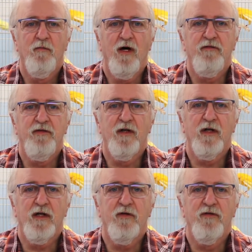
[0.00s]
My
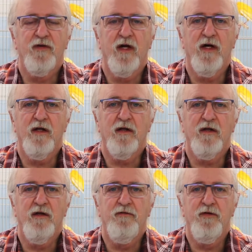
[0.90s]
feeling is that
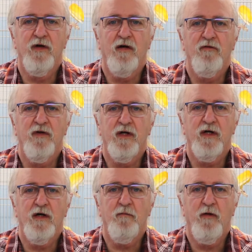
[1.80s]
if you have
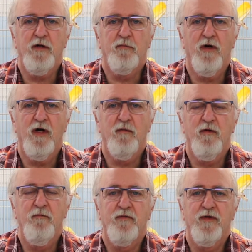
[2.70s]
a mite
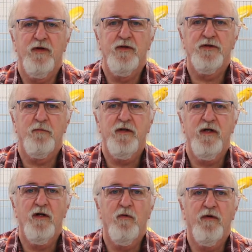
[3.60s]
problem, you should
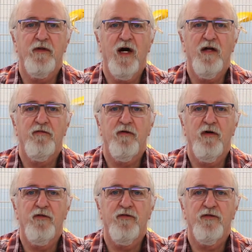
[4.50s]
deal with that
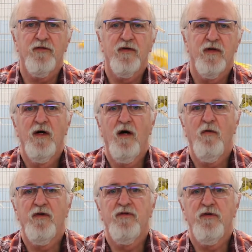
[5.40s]
first. I
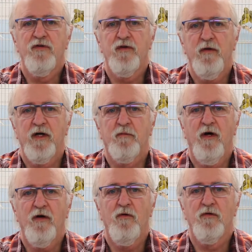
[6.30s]
once used to make
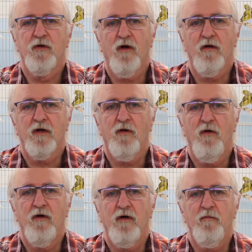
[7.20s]
my own garlic
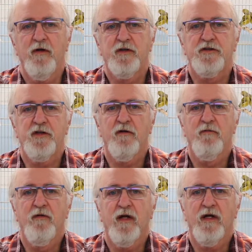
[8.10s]
oil mixture
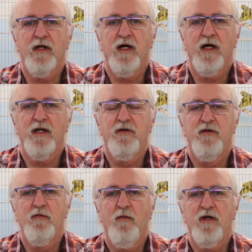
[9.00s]
that I added
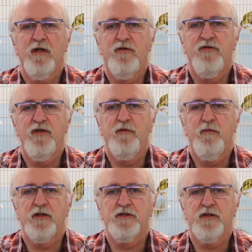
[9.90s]
to my seed
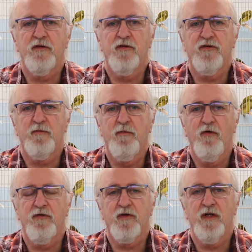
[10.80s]
mixture to
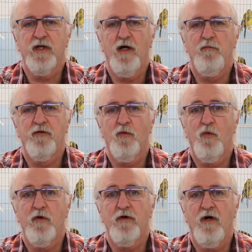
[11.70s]
supposedly help to
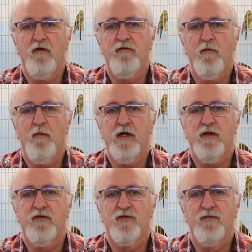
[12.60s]
ward off the
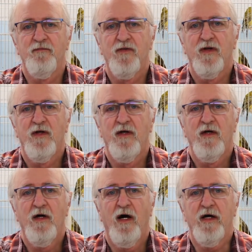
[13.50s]
mites.
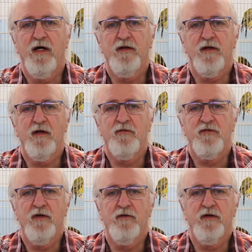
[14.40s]
I ended up
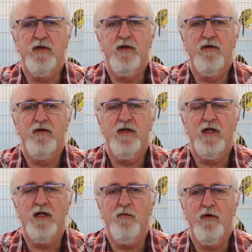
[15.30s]
still
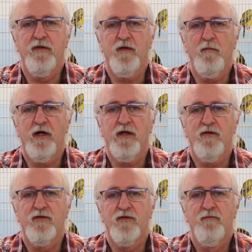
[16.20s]
dealing with the
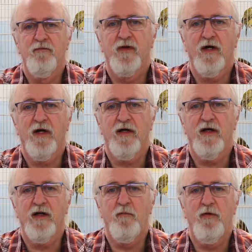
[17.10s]
mites, and I
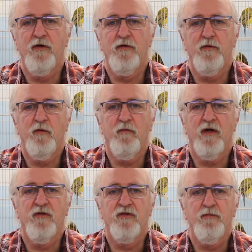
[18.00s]
had a bird room
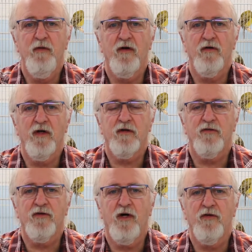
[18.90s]
that smelled like a
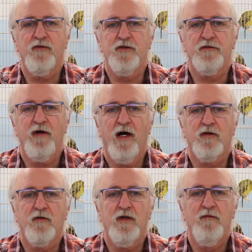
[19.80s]
sausage
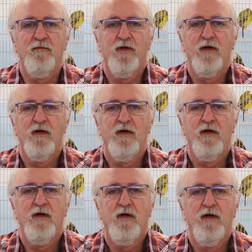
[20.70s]
factory.
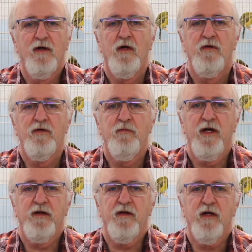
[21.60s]
To
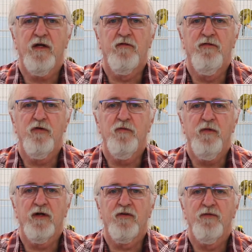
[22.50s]
make the egg food
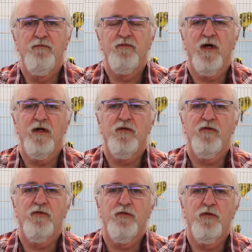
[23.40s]
mix, I
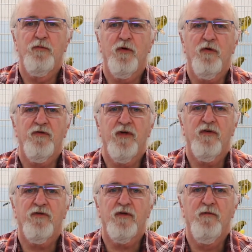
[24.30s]
used a food
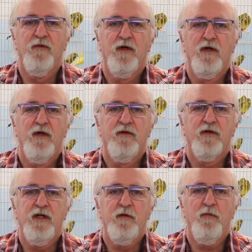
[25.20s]
processor.
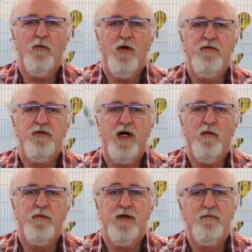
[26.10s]
To keep my wife
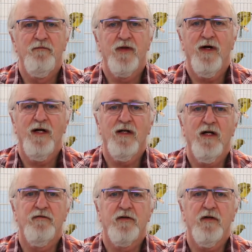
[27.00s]
happy, I
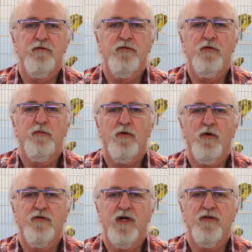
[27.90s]
left her food
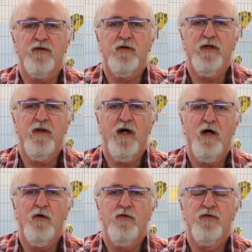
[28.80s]
processor in the
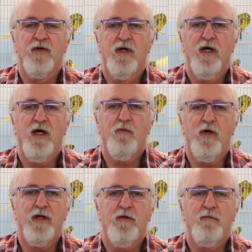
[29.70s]
house and
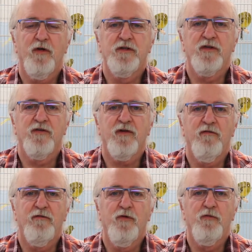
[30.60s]
went and purchased a
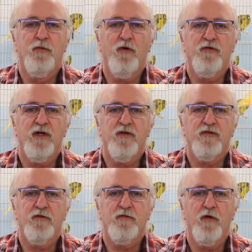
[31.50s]
food
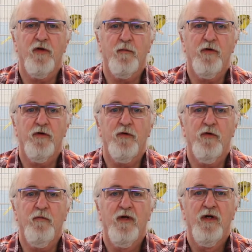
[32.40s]
processor for the bird
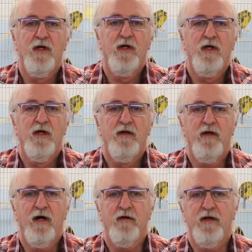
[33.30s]
room
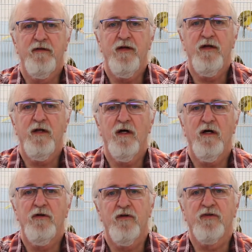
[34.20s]
down at
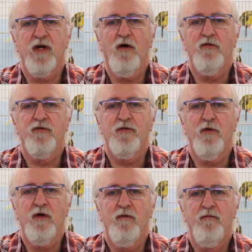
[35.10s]
the discount
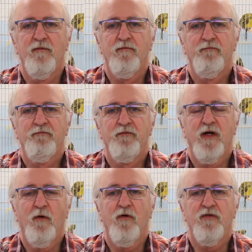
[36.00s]
store.
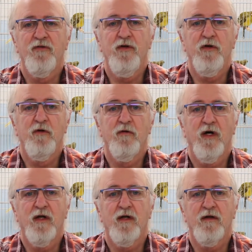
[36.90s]
It was new,
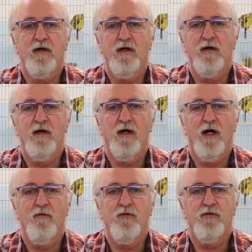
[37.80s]
and
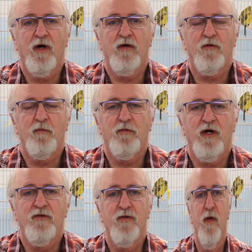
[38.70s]
I was rather impressed.